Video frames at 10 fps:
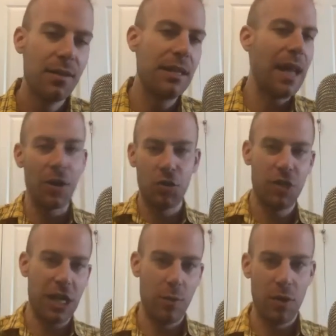The Dodgers
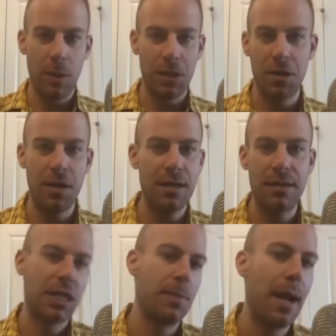are going to win the World Series
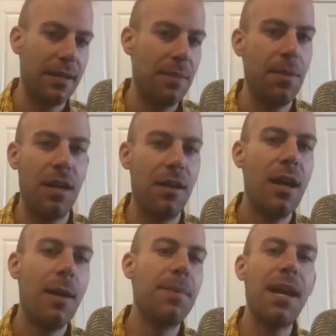as expected, but
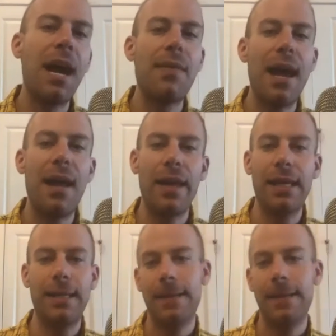beyond that, like,